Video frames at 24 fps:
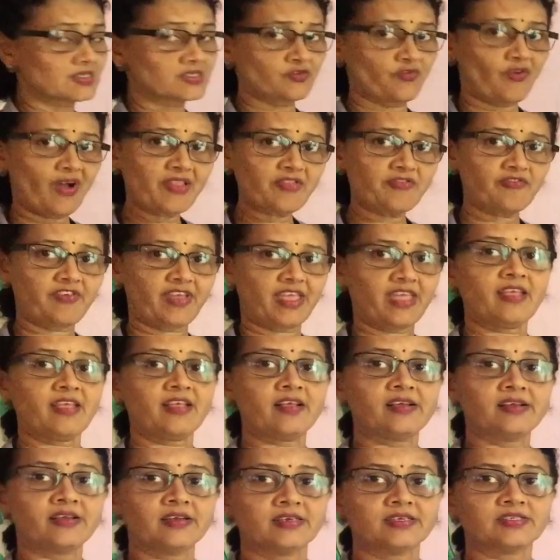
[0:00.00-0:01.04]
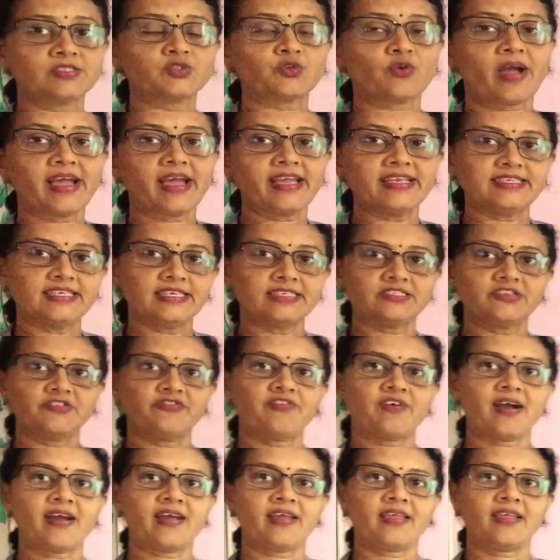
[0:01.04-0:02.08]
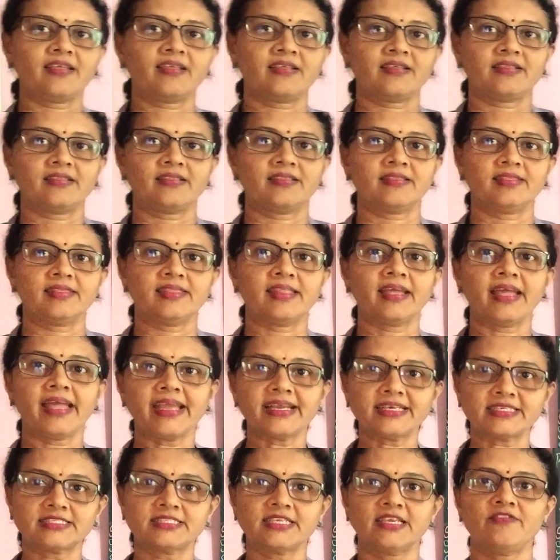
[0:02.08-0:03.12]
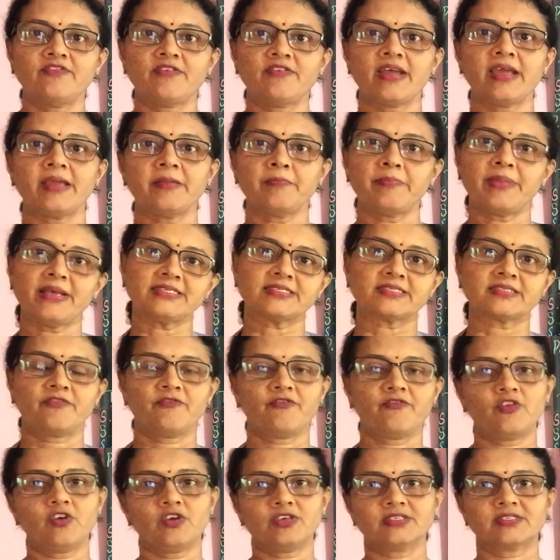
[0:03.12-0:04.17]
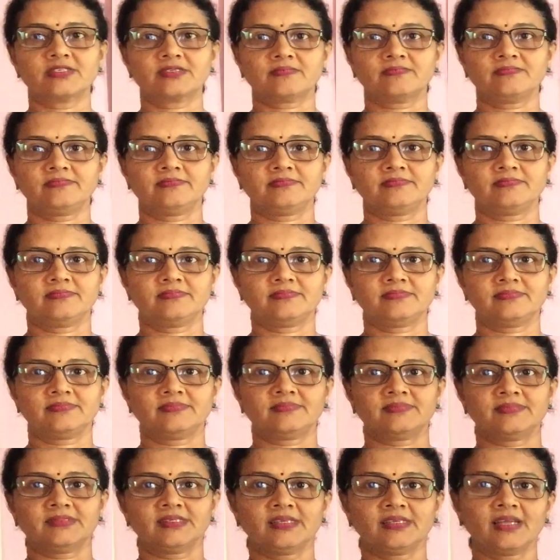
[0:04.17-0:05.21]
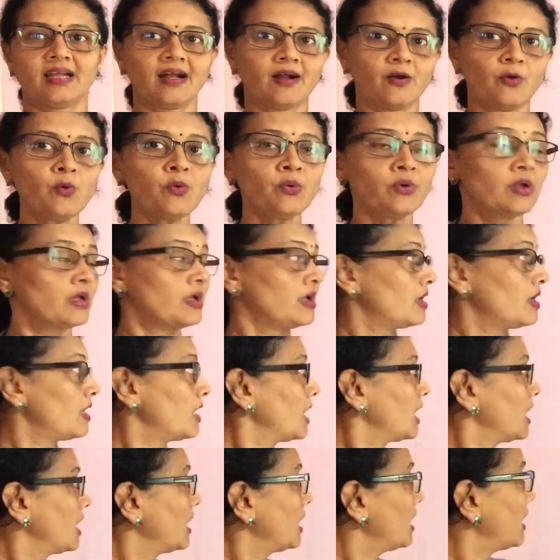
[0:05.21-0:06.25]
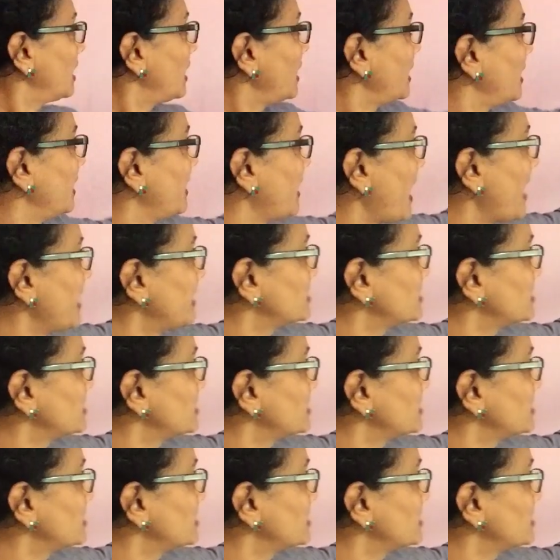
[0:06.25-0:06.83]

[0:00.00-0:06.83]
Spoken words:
is one way to identify the active and passive voice. How? In